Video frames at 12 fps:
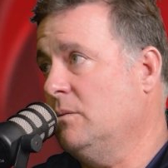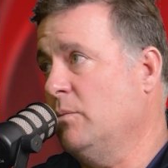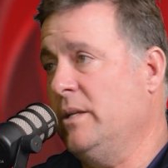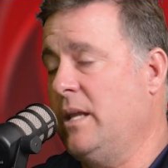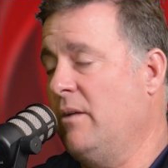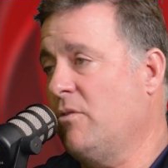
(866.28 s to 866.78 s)

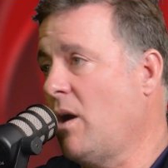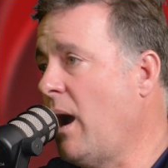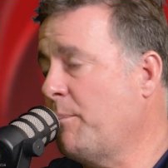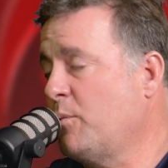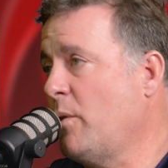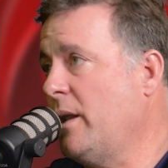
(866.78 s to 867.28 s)
we never
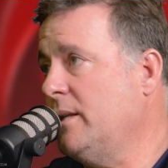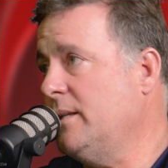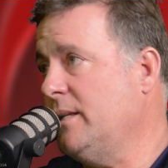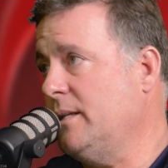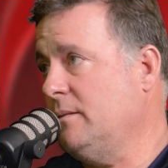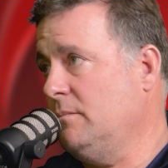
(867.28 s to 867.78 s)

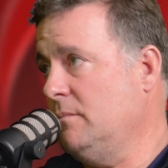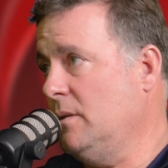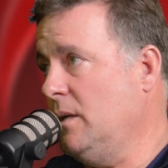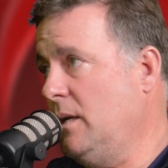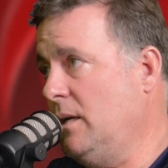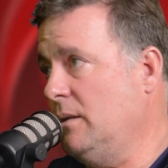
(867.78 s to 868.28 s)
operated it
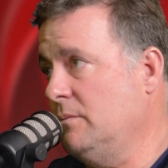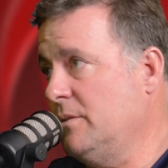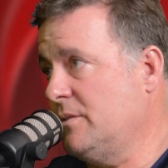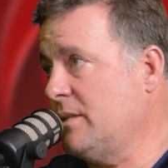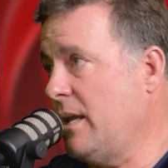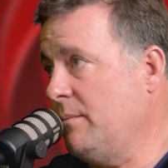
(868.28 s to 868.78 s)

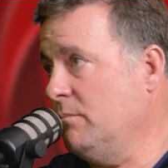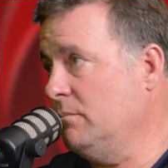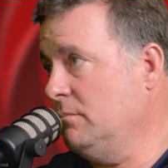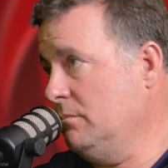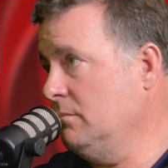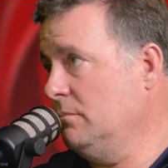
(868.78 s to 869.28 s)
the
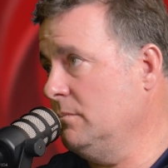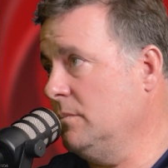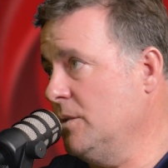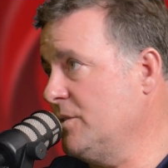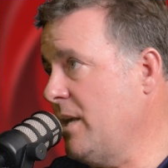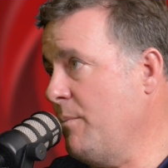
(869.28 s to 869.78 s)

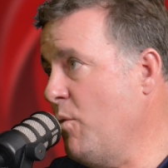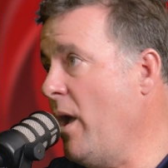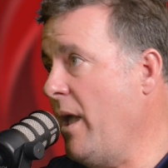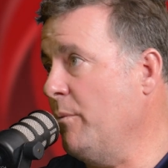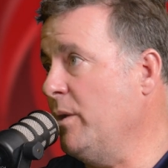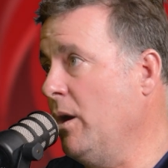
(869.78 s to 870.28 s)
same
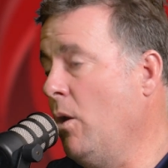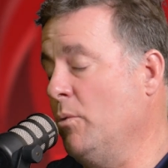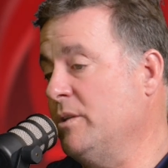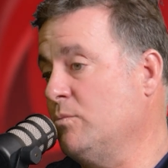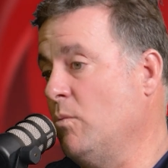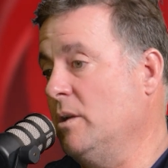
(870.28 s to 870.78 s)
way. We
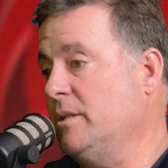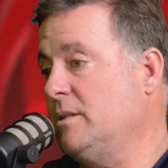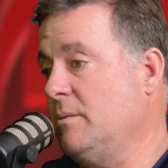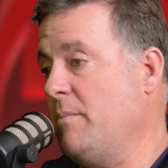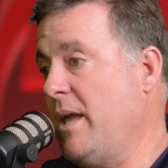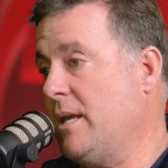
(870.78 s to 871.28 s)
always
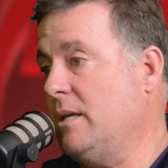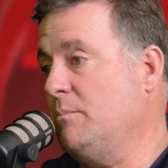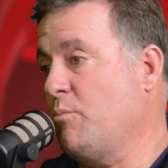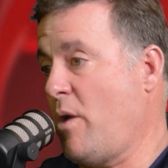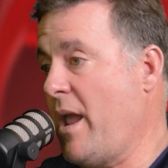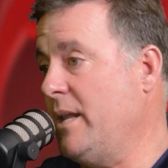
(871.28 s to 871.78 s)
wanted to make
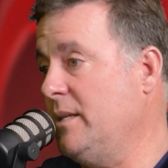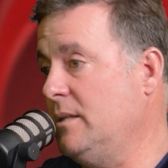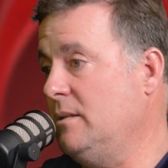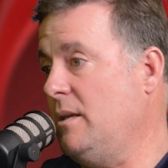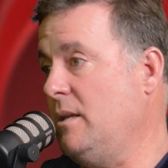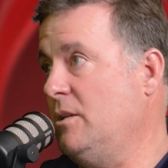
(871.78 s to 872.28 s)
it
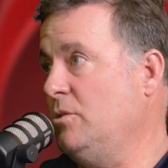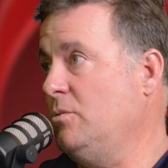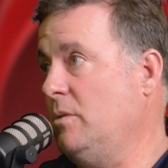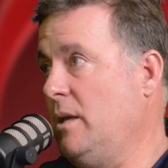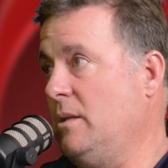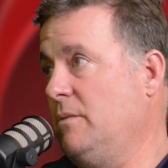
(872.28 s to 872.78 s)
branded
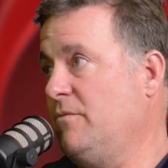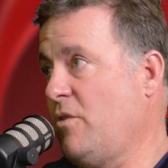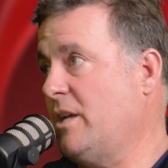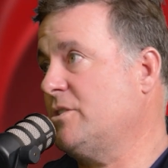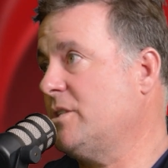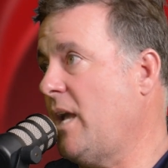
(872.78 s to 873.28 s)
and a
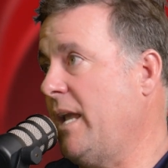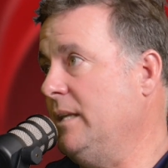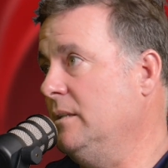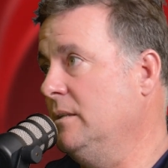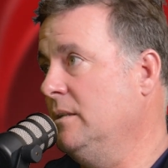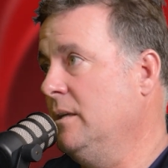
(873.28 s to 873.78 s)
fresh
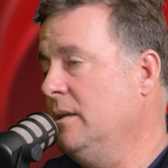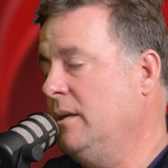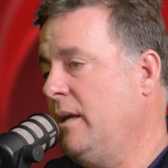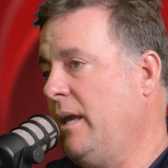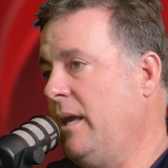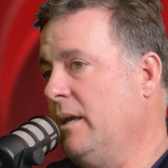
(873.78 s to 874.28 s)
site.
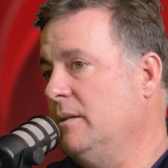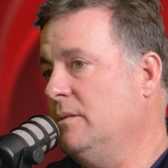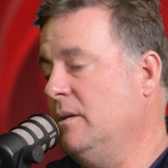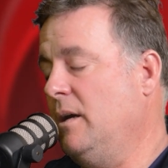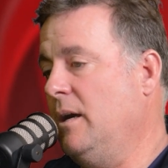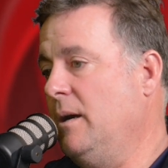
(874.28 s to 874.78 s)
And